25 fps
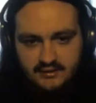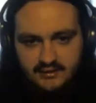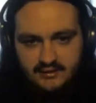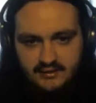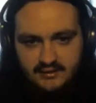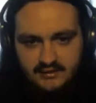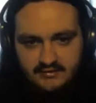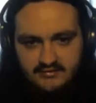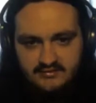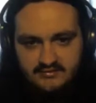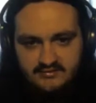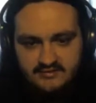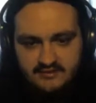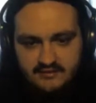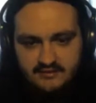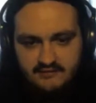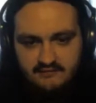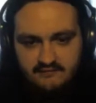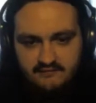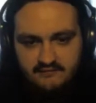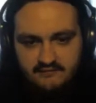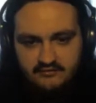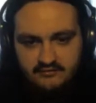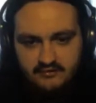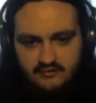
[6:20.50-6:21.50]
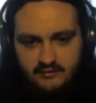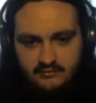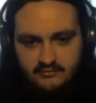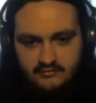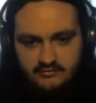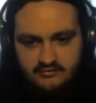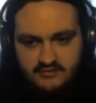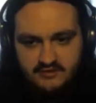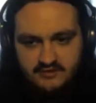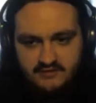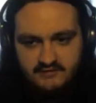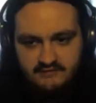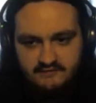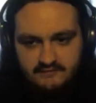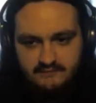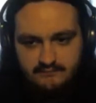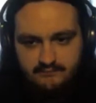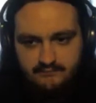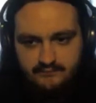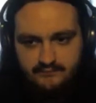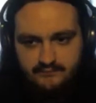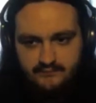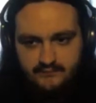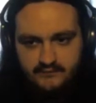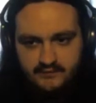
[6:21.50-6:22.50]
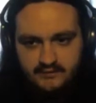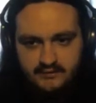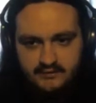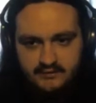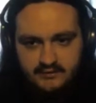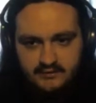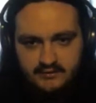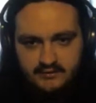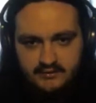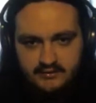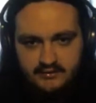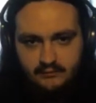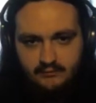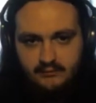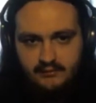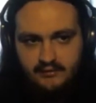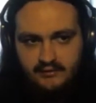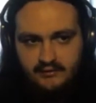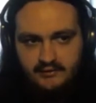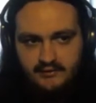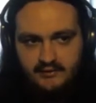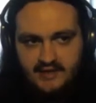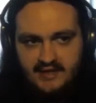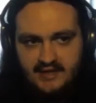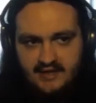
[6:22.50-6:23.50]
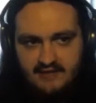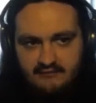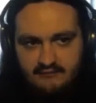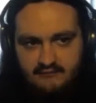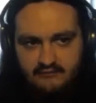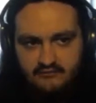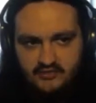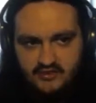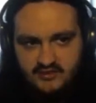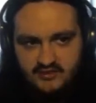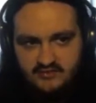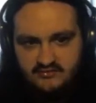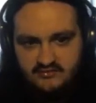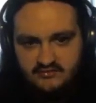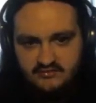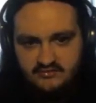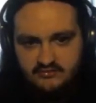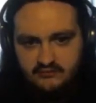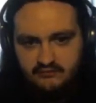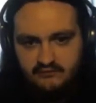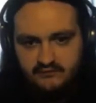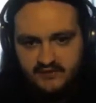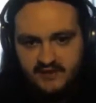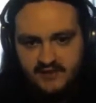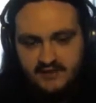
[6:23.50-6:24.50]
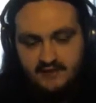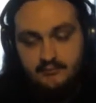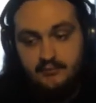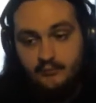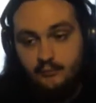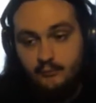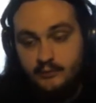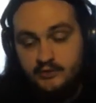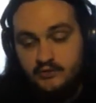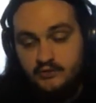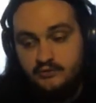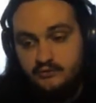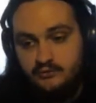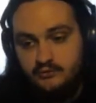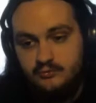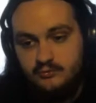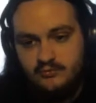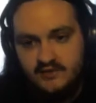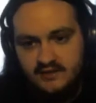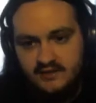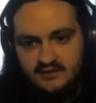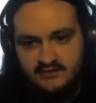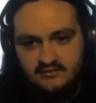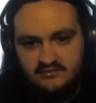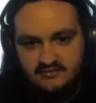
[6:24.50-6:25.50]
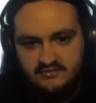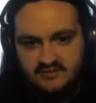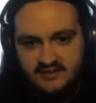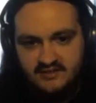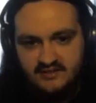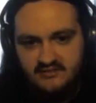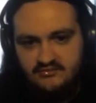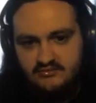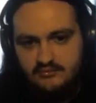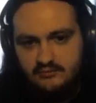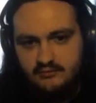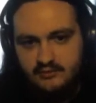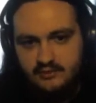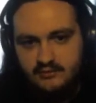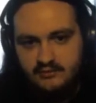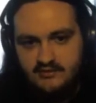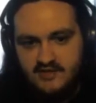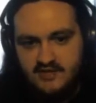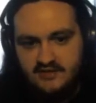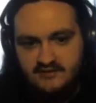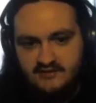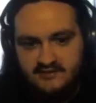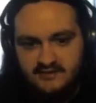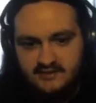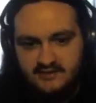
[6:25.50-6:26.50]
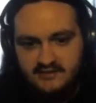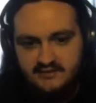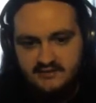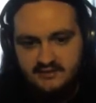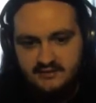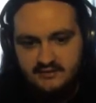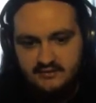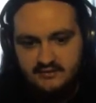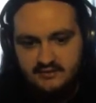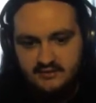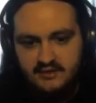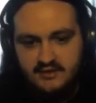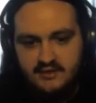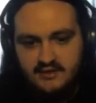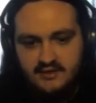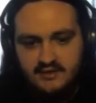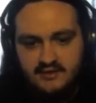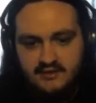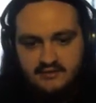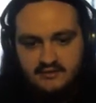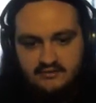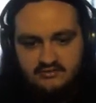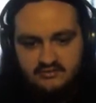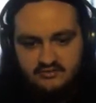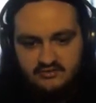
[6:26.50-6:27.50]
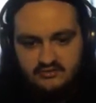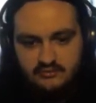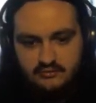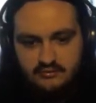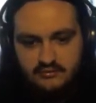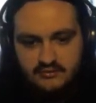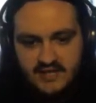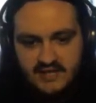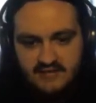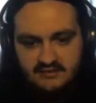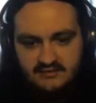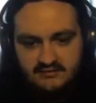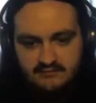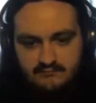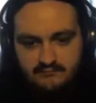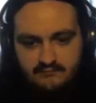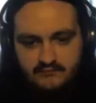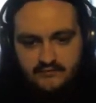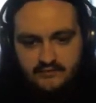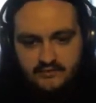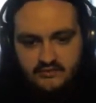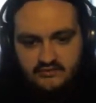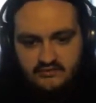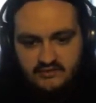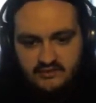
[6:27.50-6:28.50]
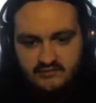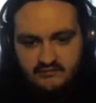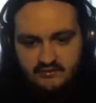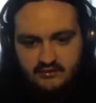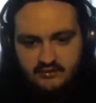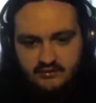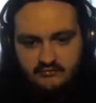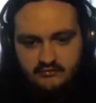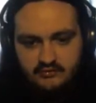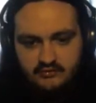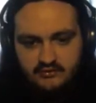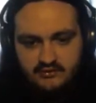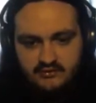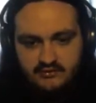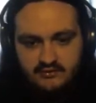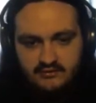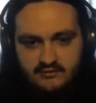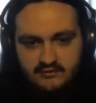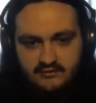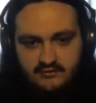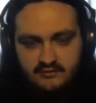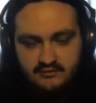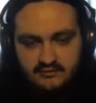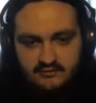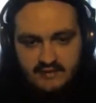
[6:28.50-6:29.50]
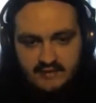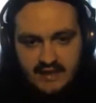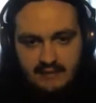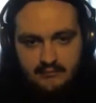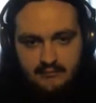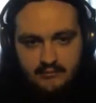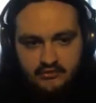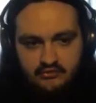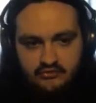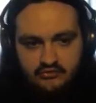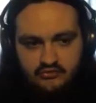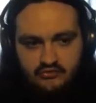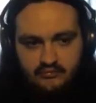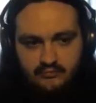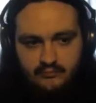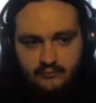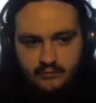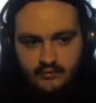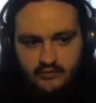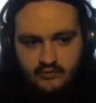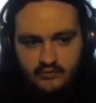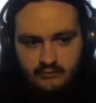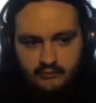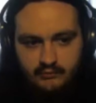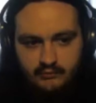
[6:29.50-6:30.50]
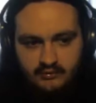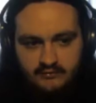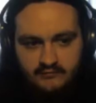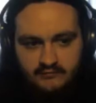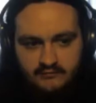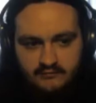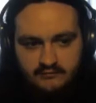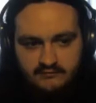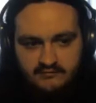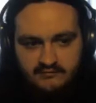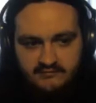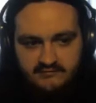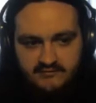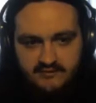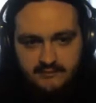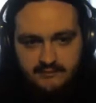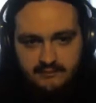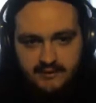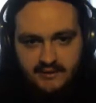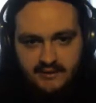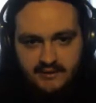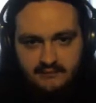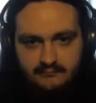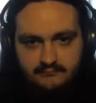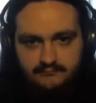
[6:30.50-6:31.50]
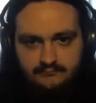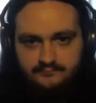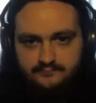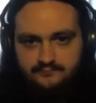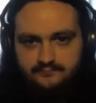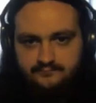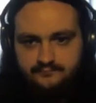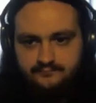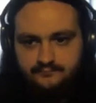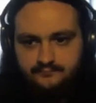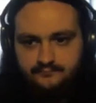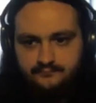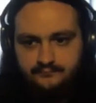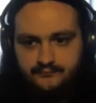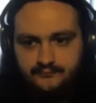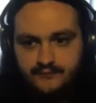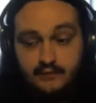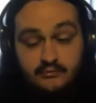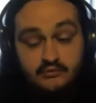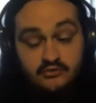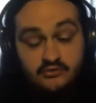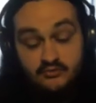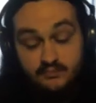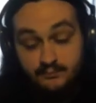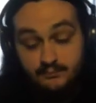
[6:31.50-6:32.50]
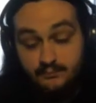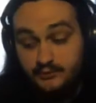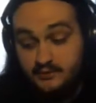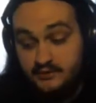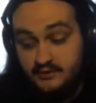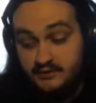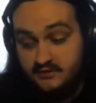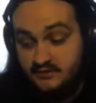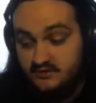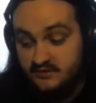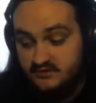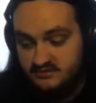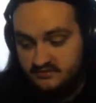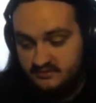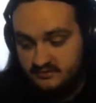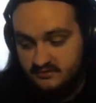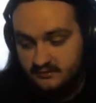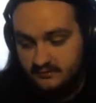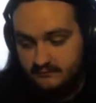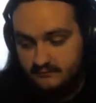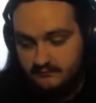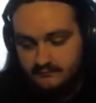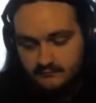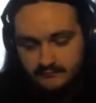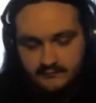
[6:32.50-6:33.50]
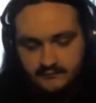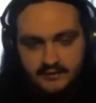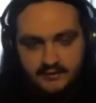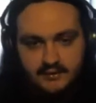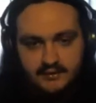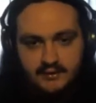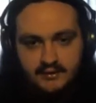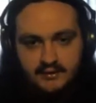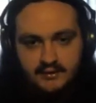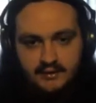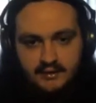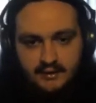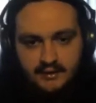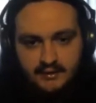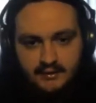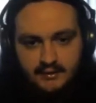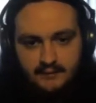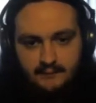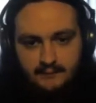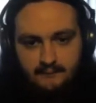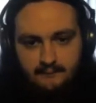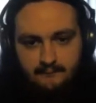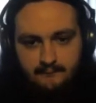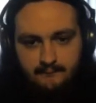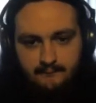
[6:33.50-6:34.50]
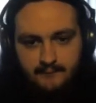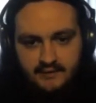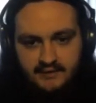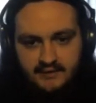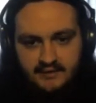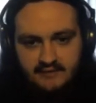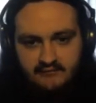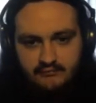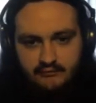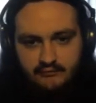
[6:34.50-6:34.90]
stuff, slow stuff, you'll barely have chances to flank, but when you do, then it's nice to load that heat and just do that 700 damage with 150 pen. Just pretty decent. But yeah, for